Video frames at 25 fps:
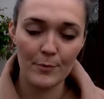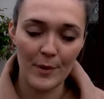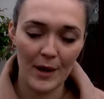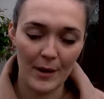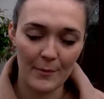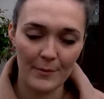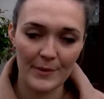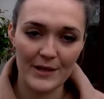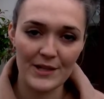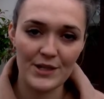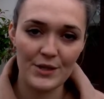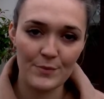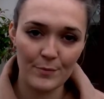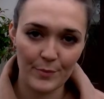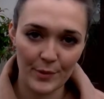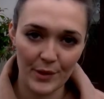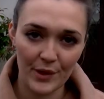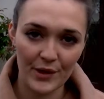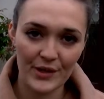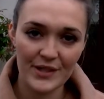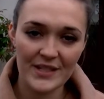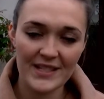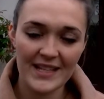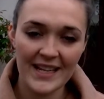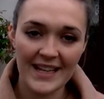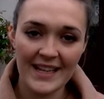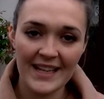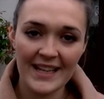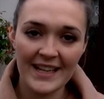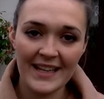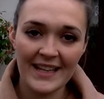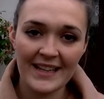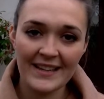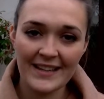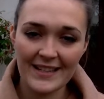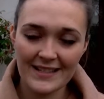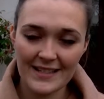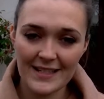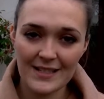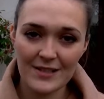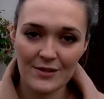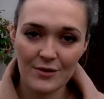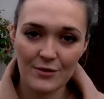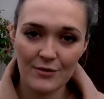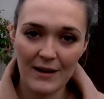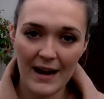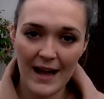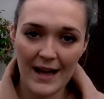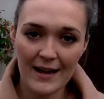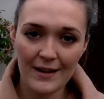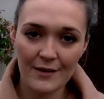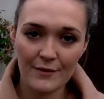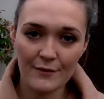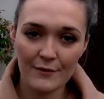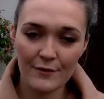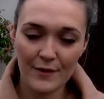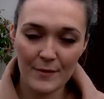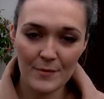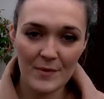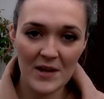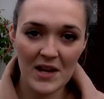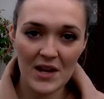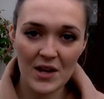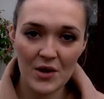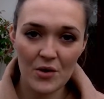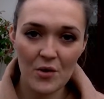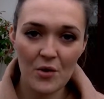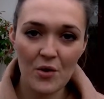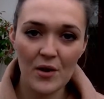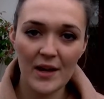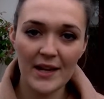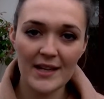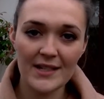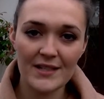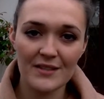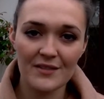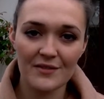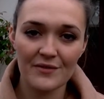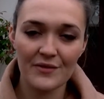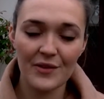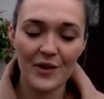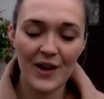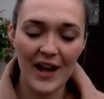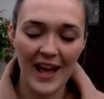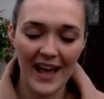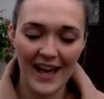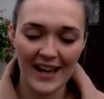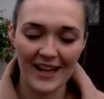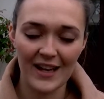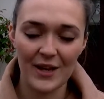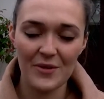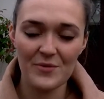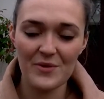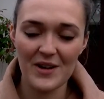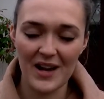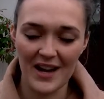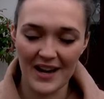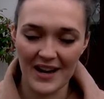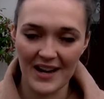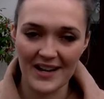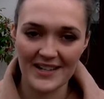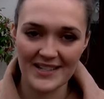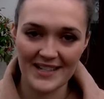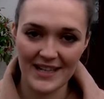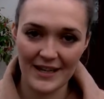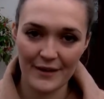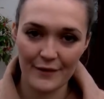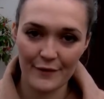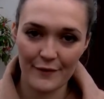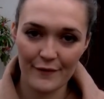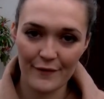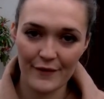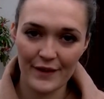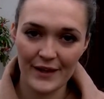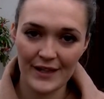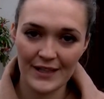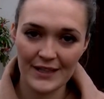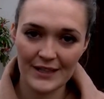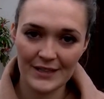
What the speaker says: published books. This is Laura Allen from Kincoyd for Hello Cardiff.